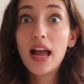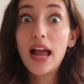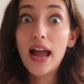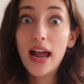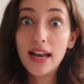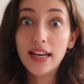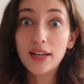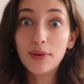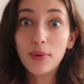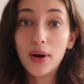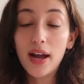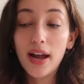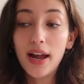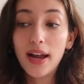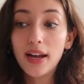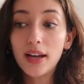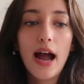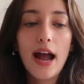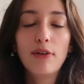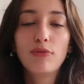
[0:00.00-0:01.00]

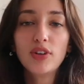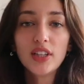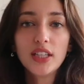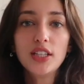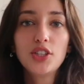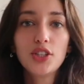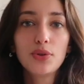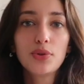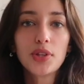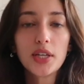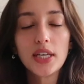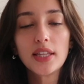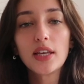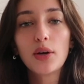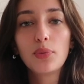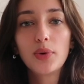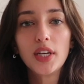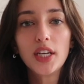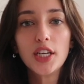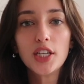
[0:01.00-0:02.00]
Anyway, I really do think
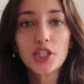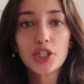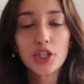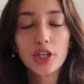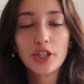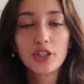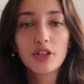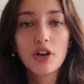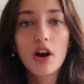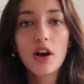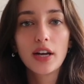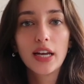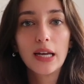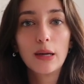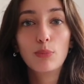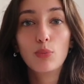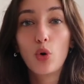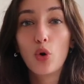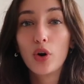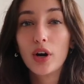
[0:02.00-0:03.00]
that we need to start
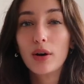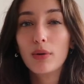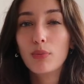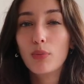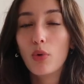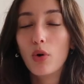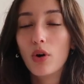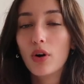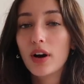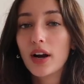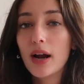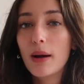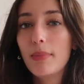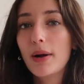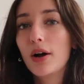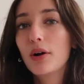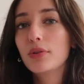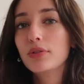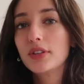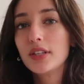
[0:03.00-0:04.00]
talking more and more
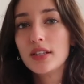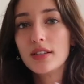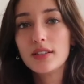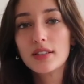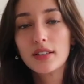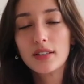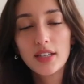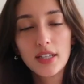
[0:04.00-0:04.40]
about these